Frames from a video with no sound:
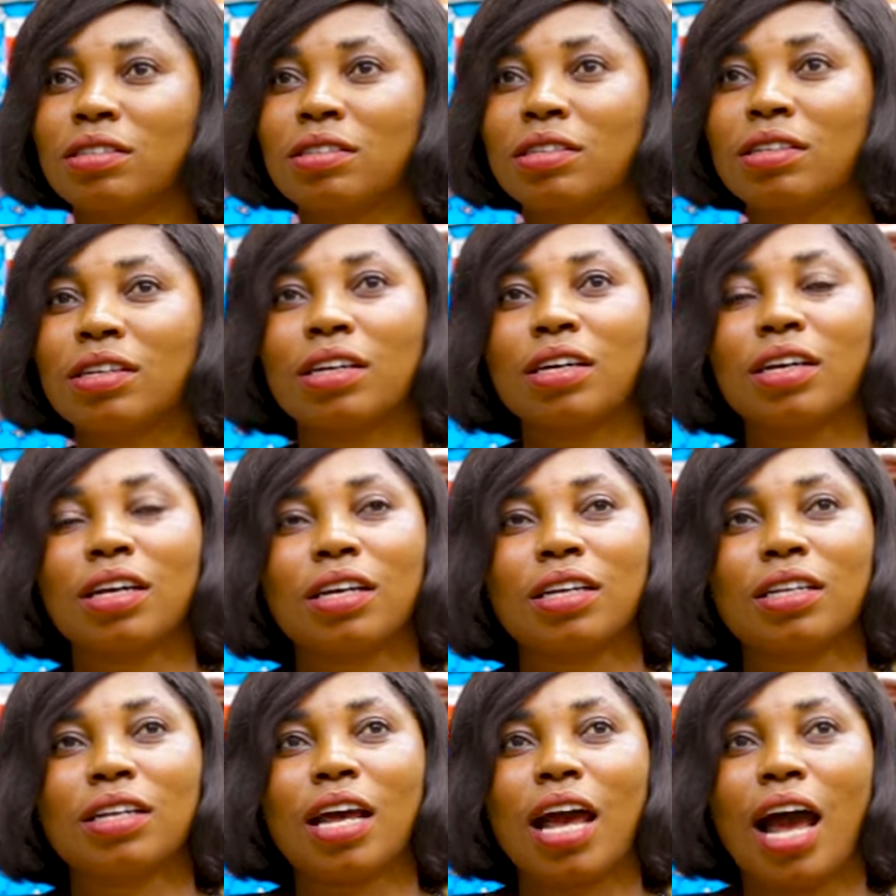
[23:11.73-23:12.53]
Mm.
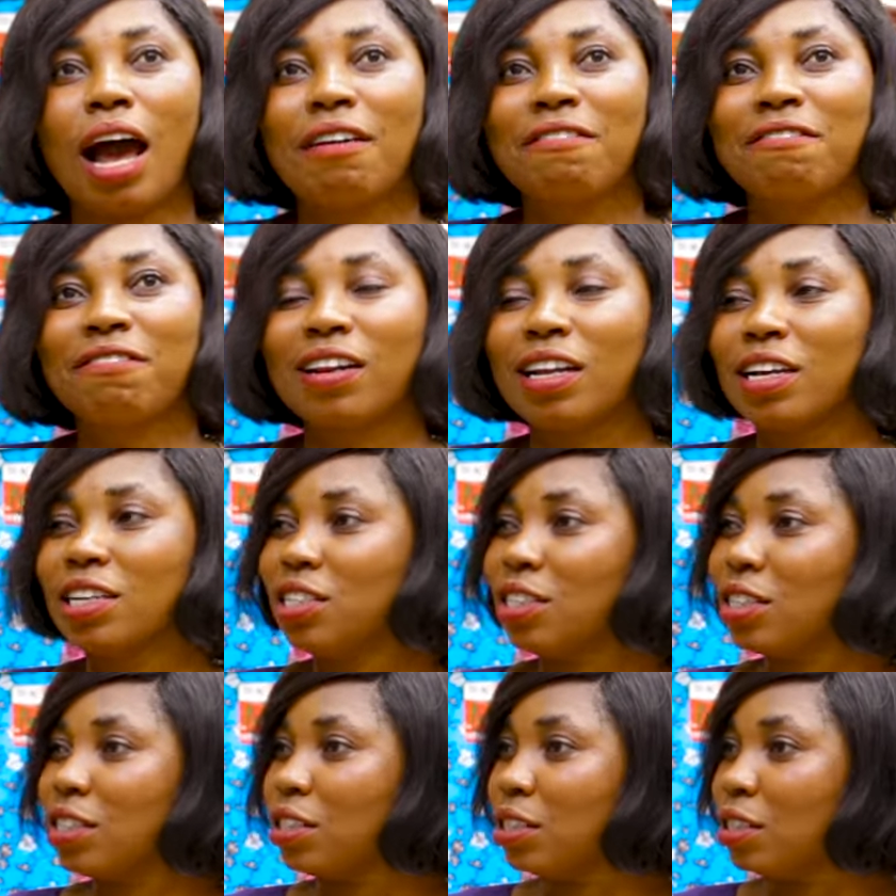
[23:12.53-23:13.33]
The
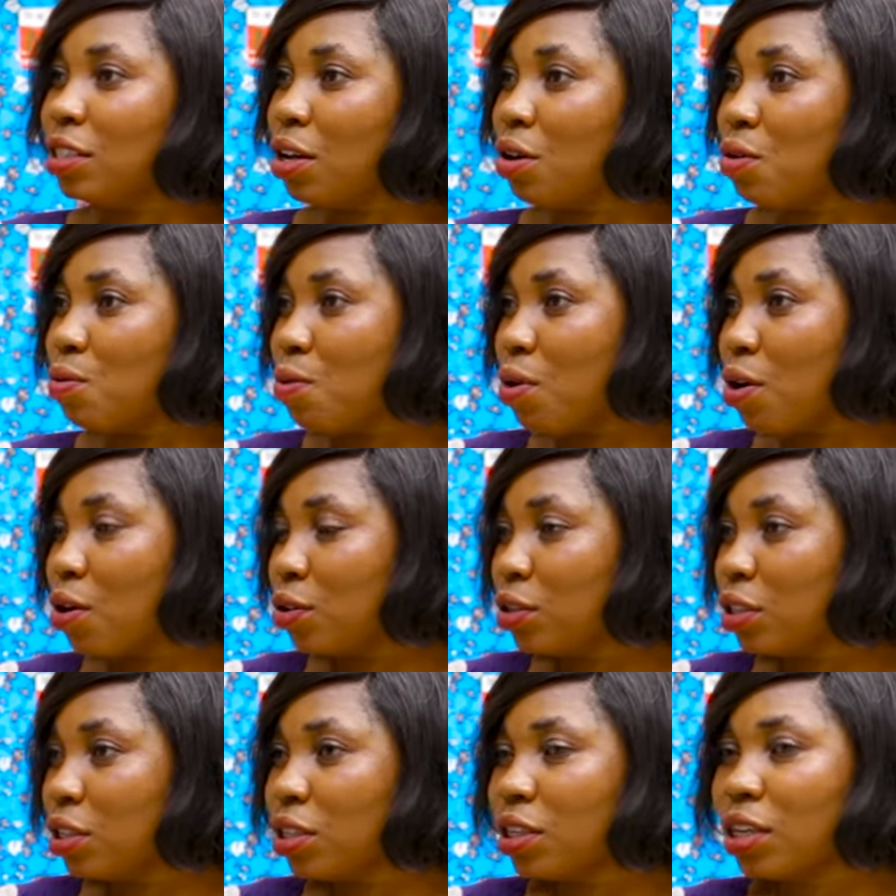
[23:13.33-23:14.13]
affliction in the
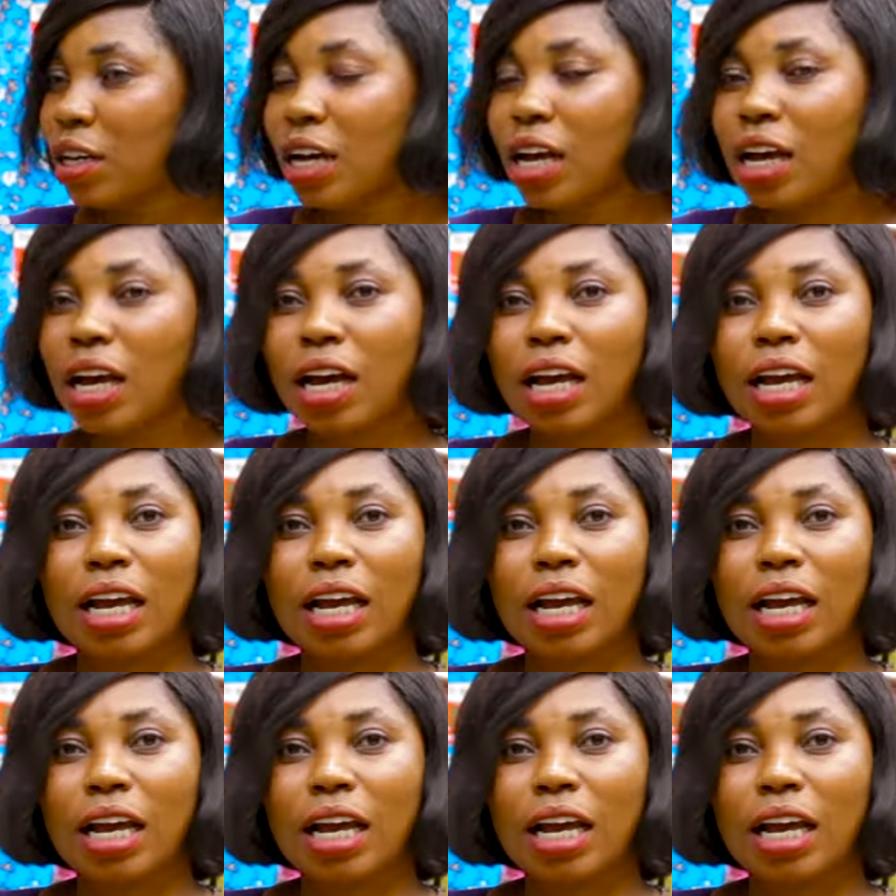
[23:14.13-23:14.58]
world mm.